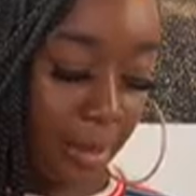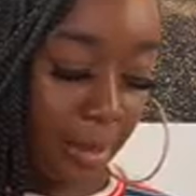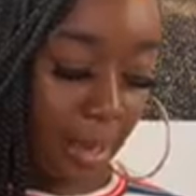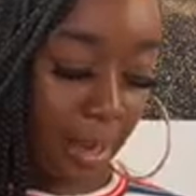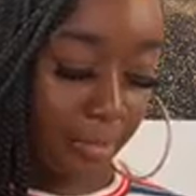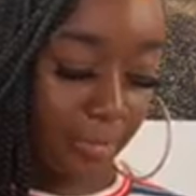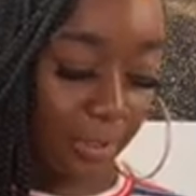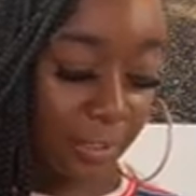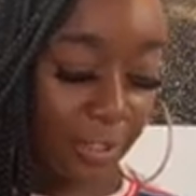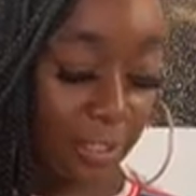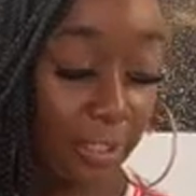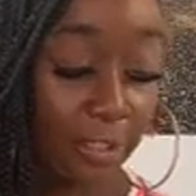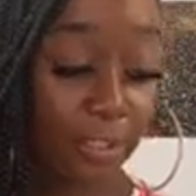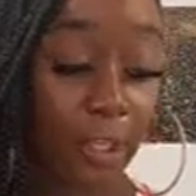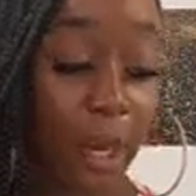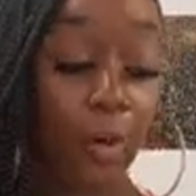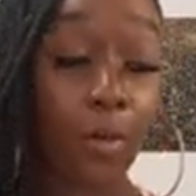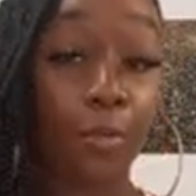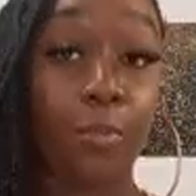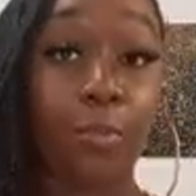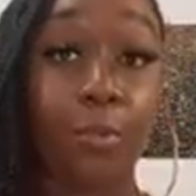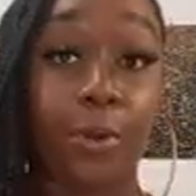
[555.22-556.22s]
I'm just going to
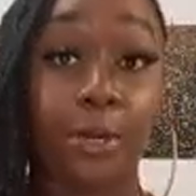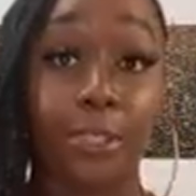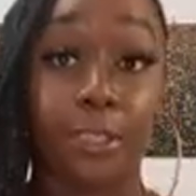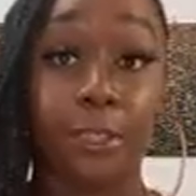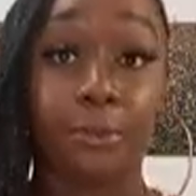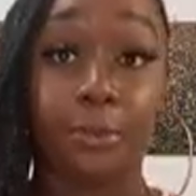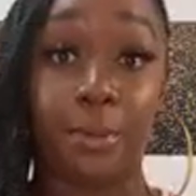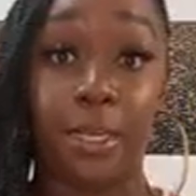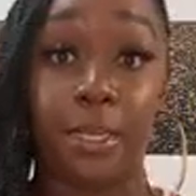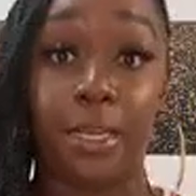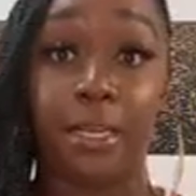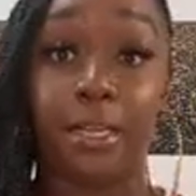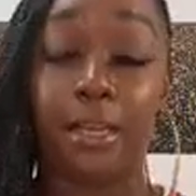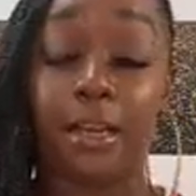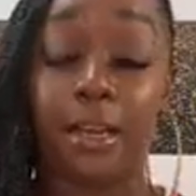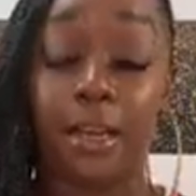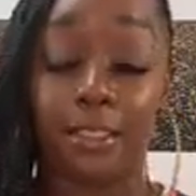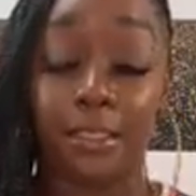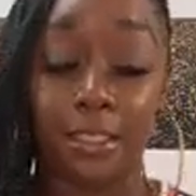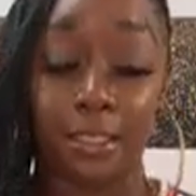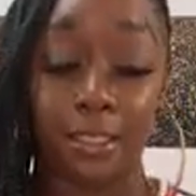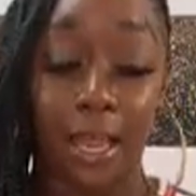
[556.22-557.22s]
start with 0.3
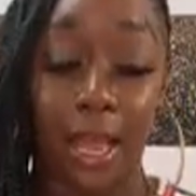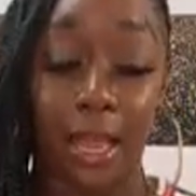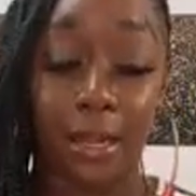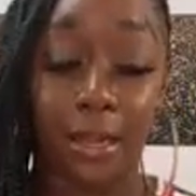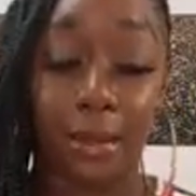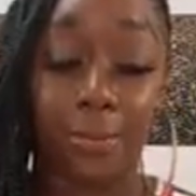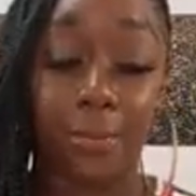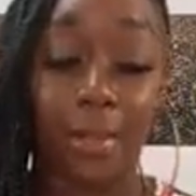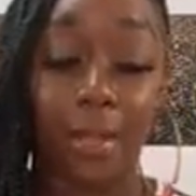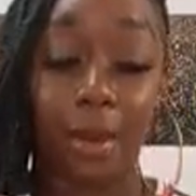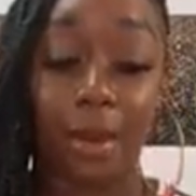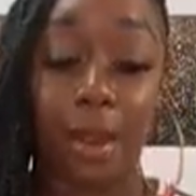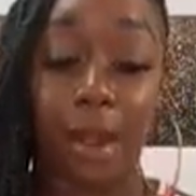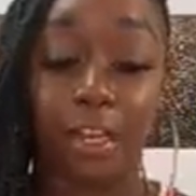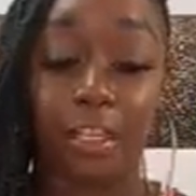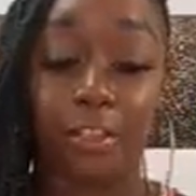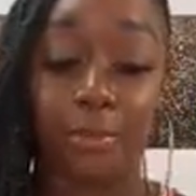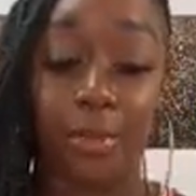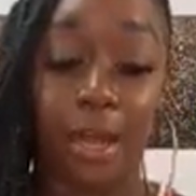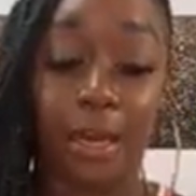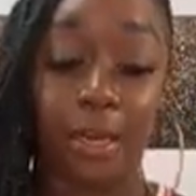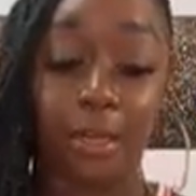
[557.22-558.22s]
until I compare all
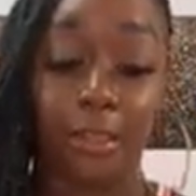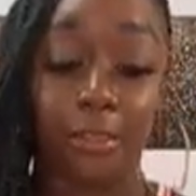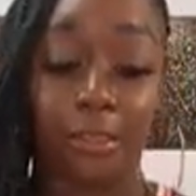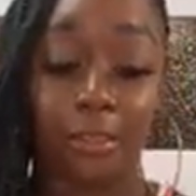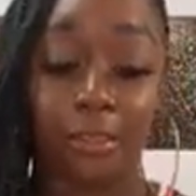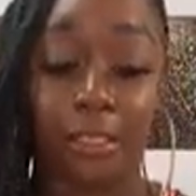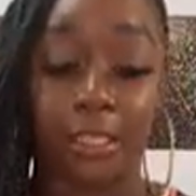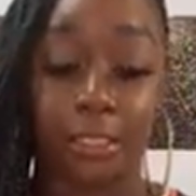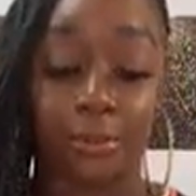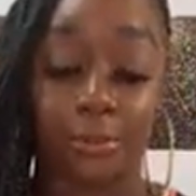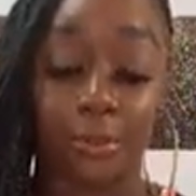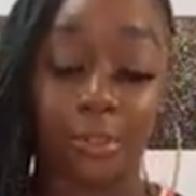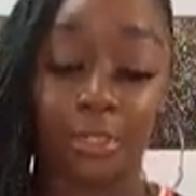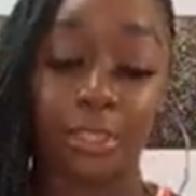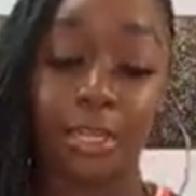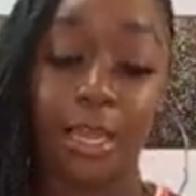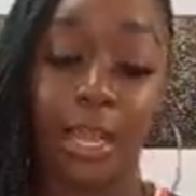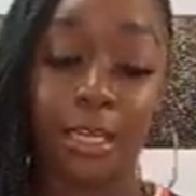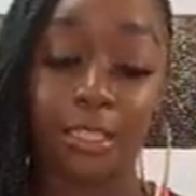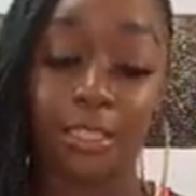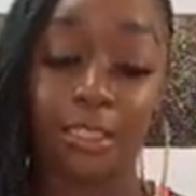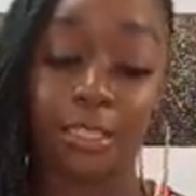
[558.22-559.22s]
of my other decimals to
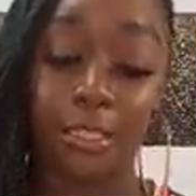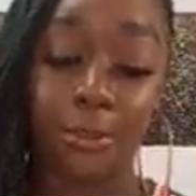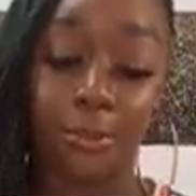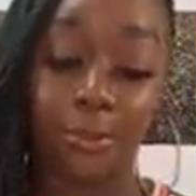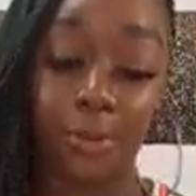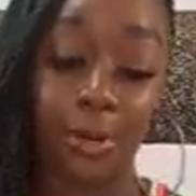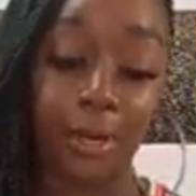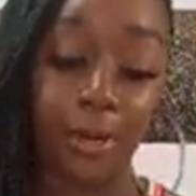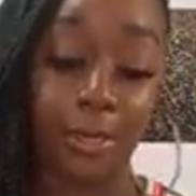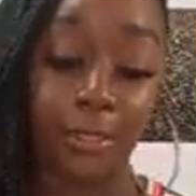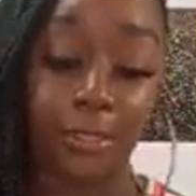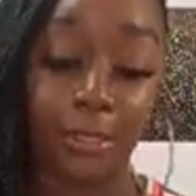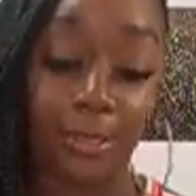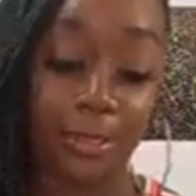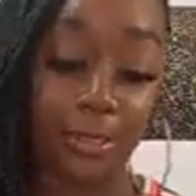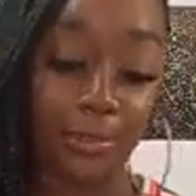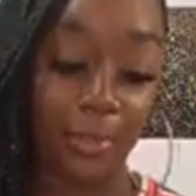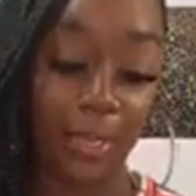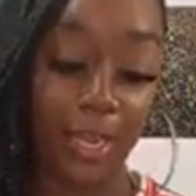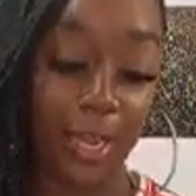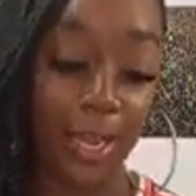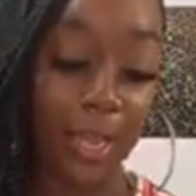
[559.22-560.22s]
kind of see where it leaves
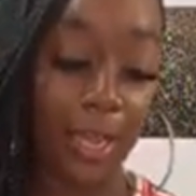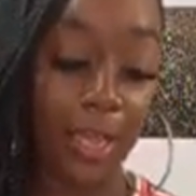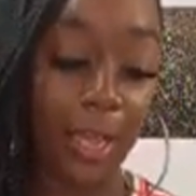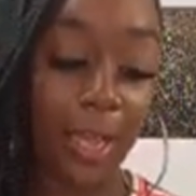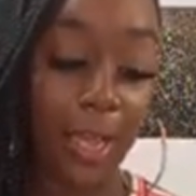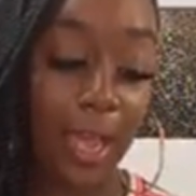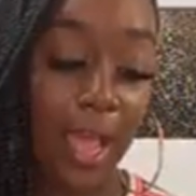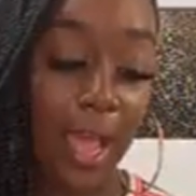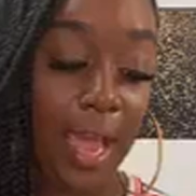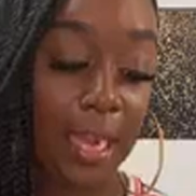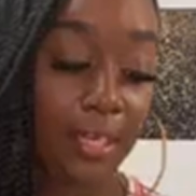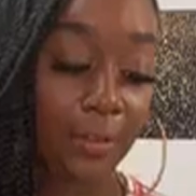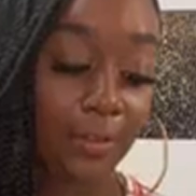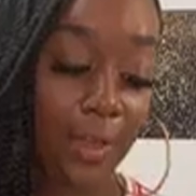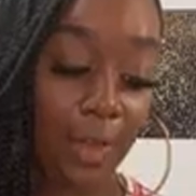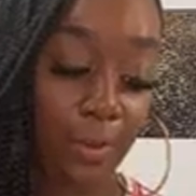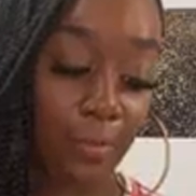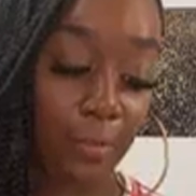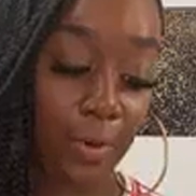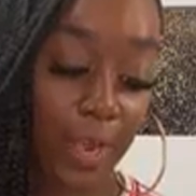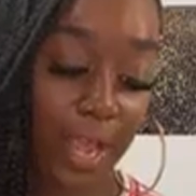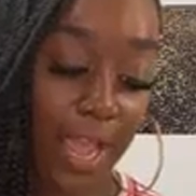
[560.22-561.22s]
me at. I know
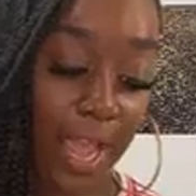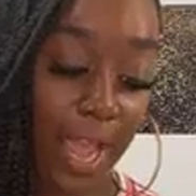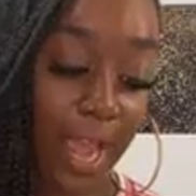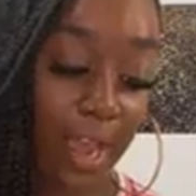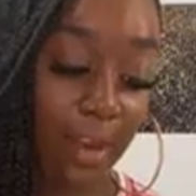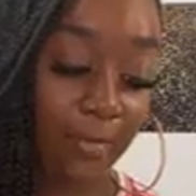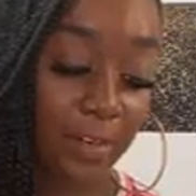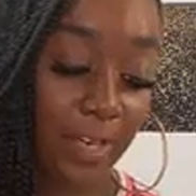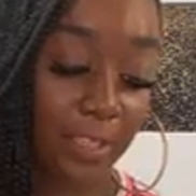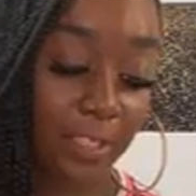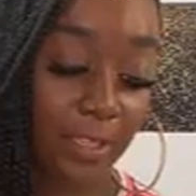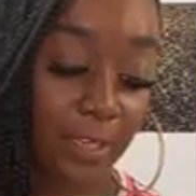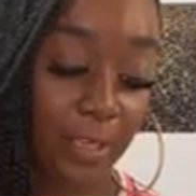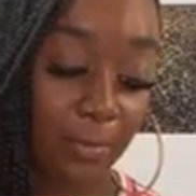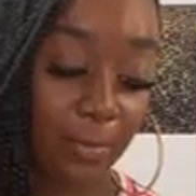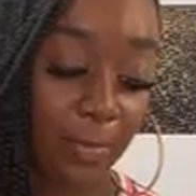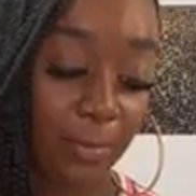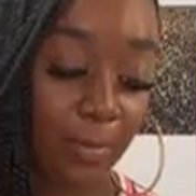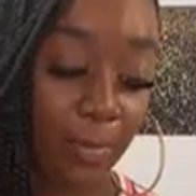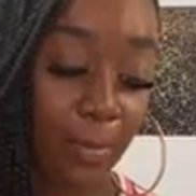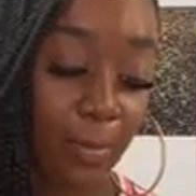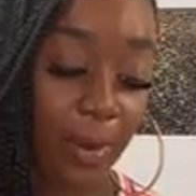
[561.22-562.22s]
that 1/2, that's going to
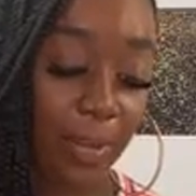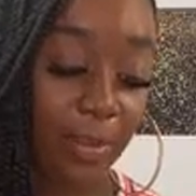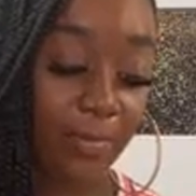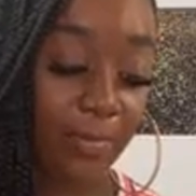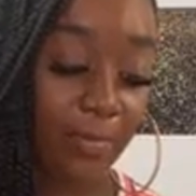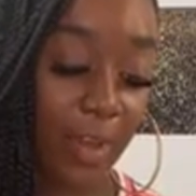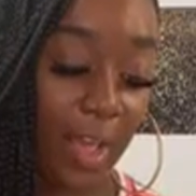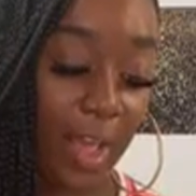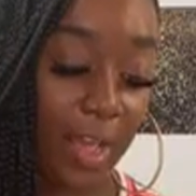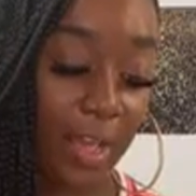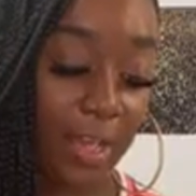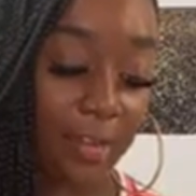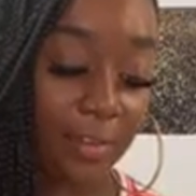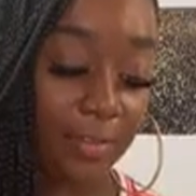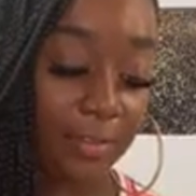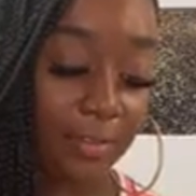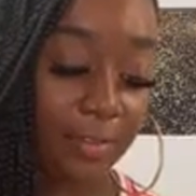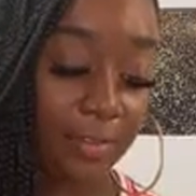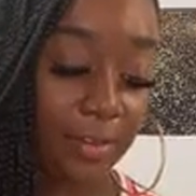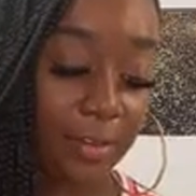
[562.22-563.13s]
be 0.5.